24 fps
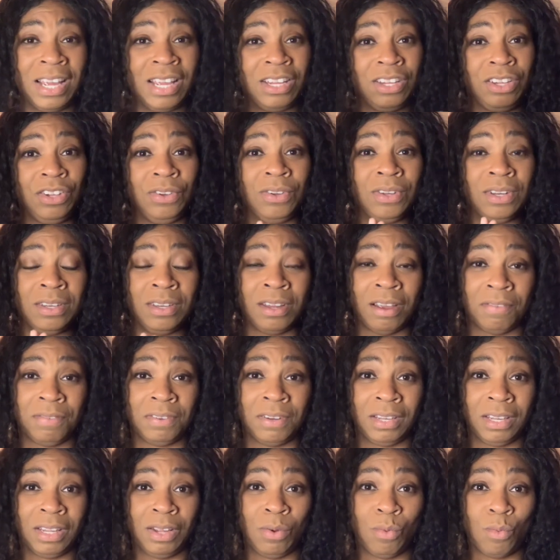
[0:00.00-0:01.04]
You can
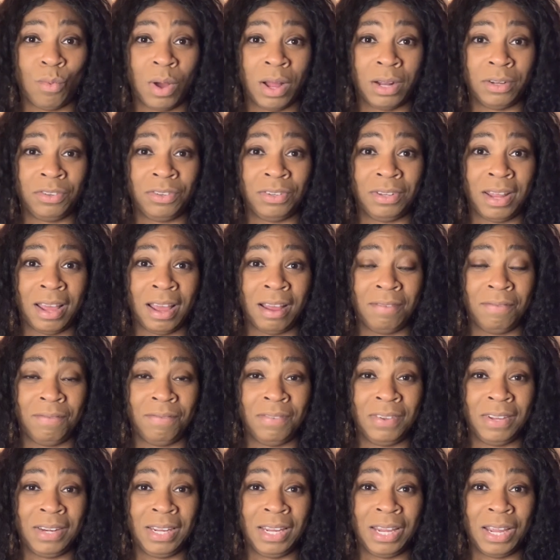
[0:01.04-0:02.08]
definitely watch that
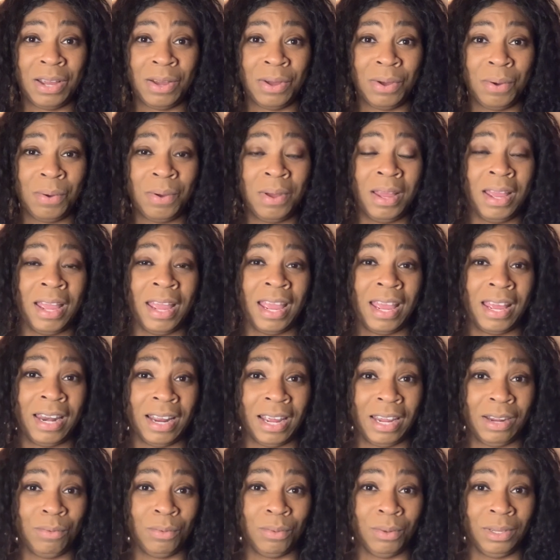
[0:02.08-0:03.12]
video, and
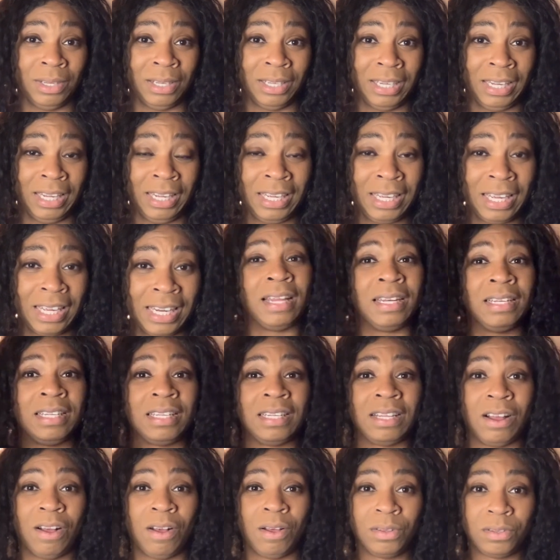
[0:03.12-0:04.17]
I will link it. And
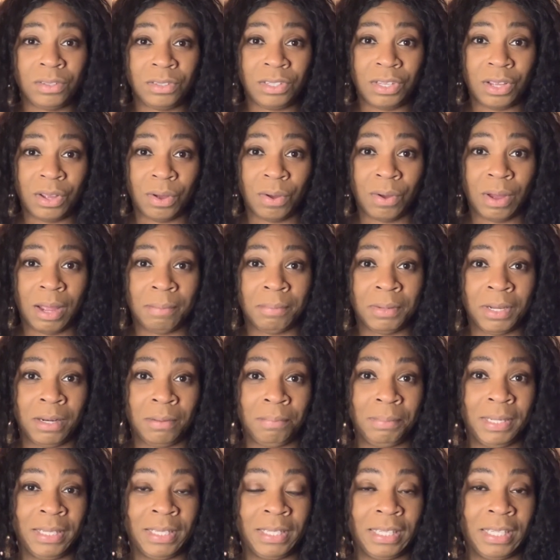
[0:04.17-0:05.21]
also I'm going to
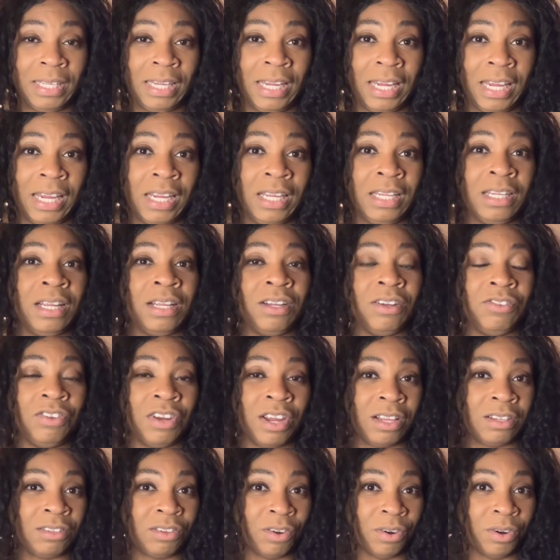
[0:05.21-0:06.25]
be seeing
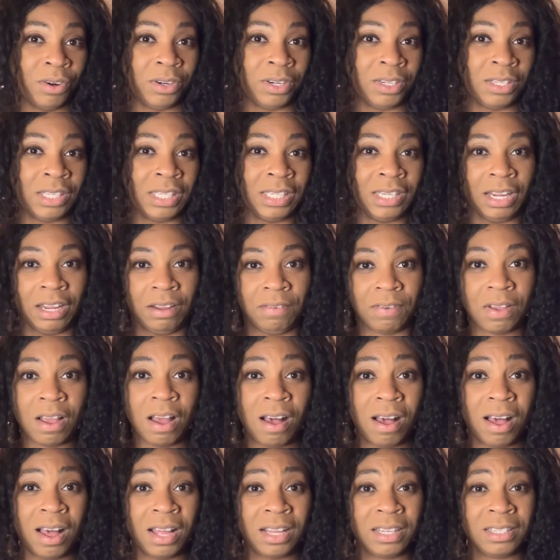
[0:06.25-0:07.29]
jazz artist Dave
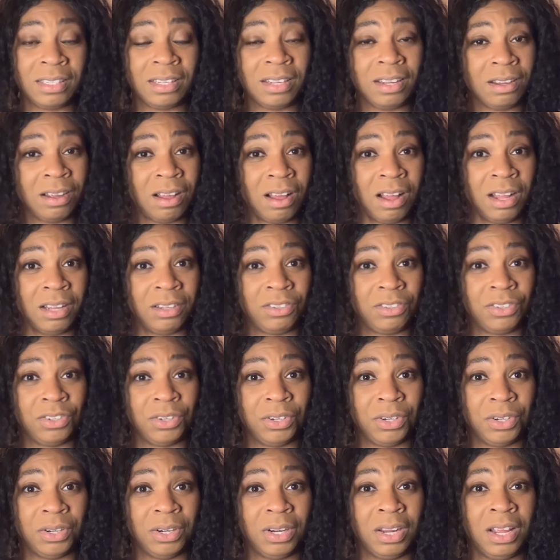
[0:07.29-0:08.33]
Koz in
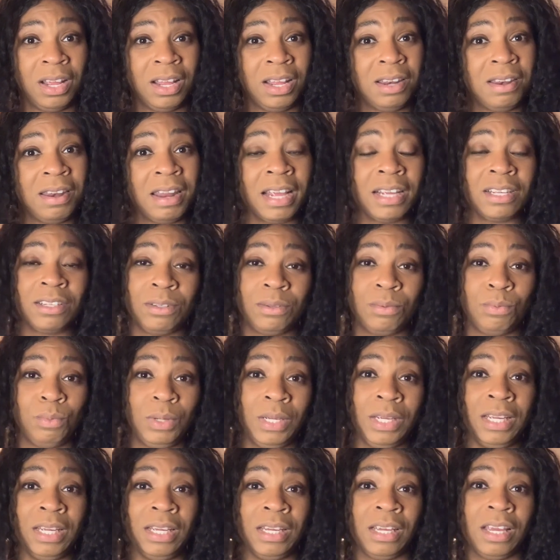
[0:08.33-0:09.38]
concert next
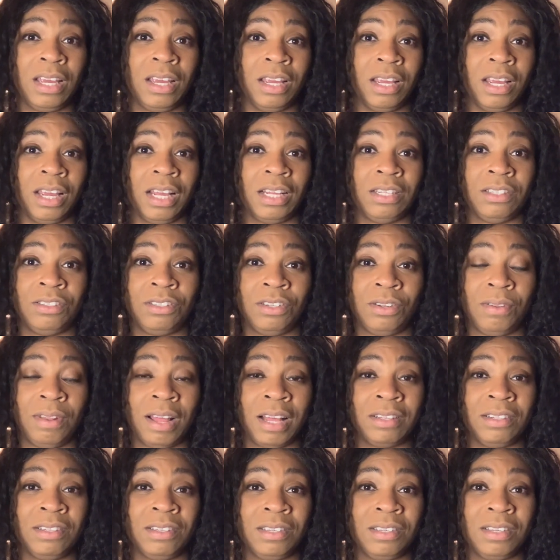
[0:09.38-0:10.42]
week, and so
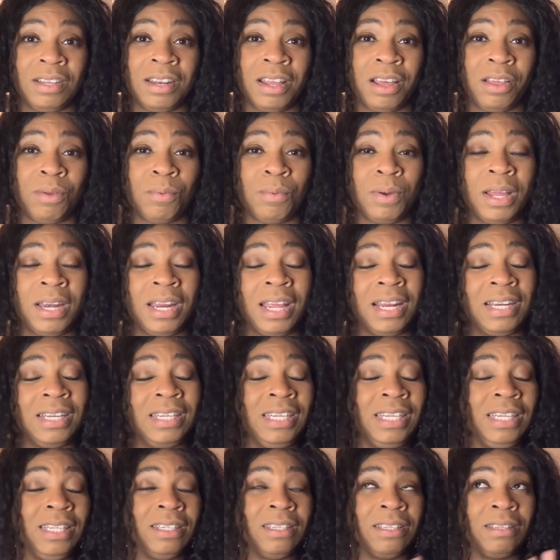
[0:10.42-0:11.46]
that's just another one, and
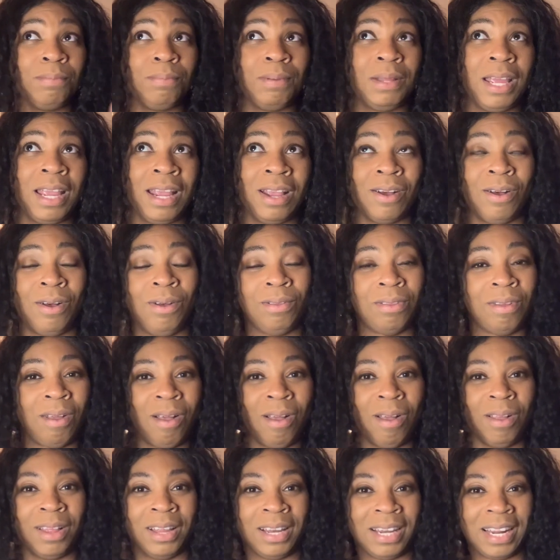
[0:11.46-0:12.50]
he's playing all the
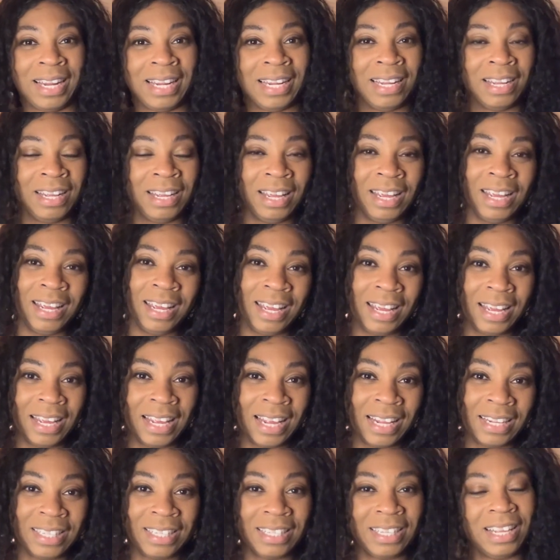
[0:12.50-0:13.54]
holiday
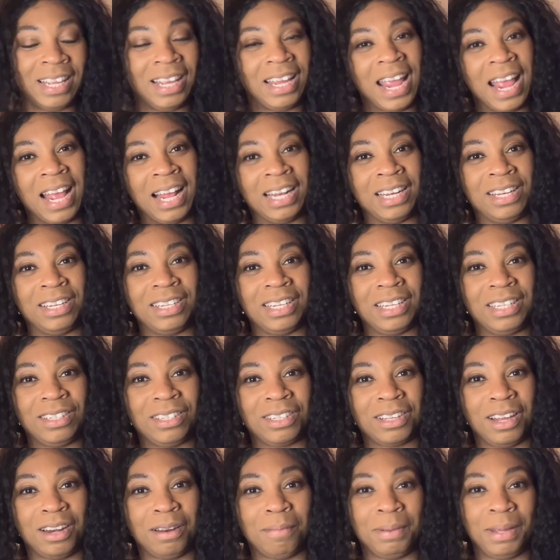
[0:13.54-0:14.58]
hits, and it's
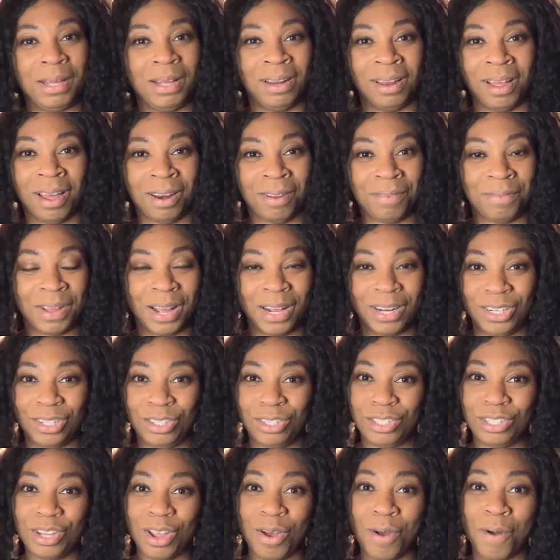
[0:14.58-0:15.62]
going to be a lot of fun.
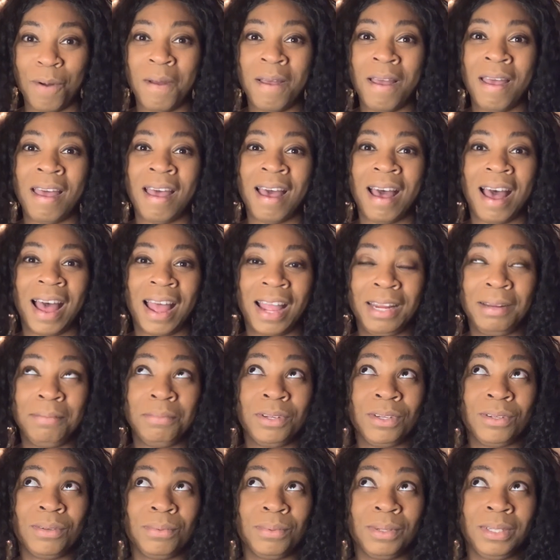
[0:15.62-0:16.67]
So I'm
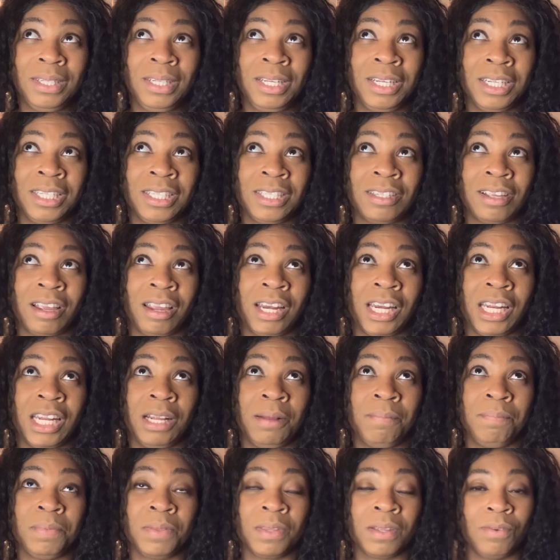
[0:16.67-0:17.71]
just really excited
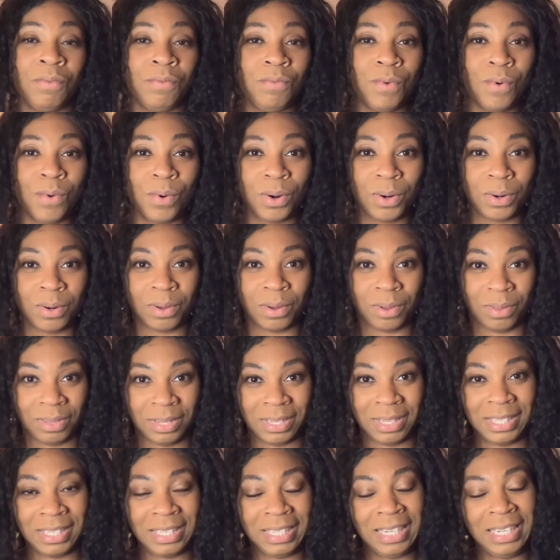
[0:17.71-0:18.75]
for the
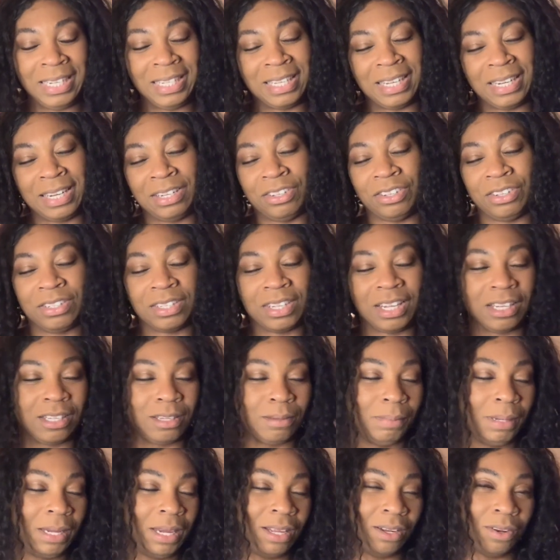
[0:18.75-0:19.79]
season. It just
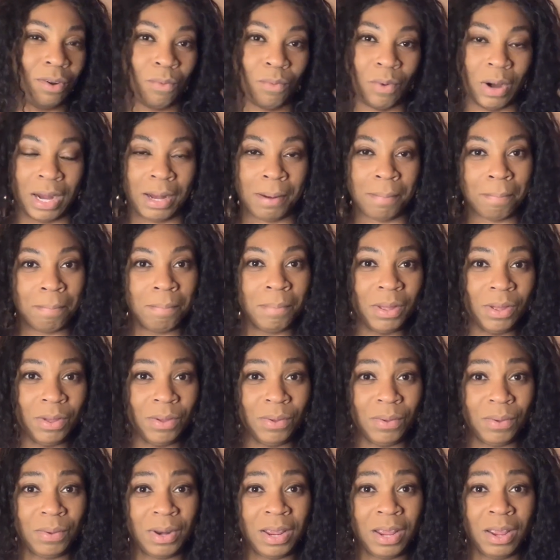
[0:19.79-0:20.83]
gets me in the right
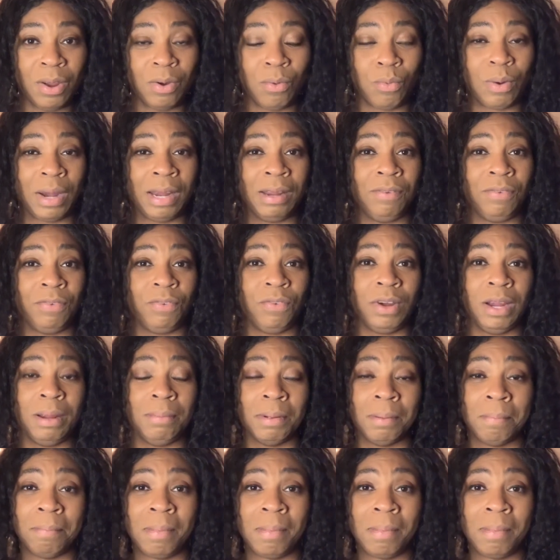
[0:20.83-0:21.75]
mood, right frame of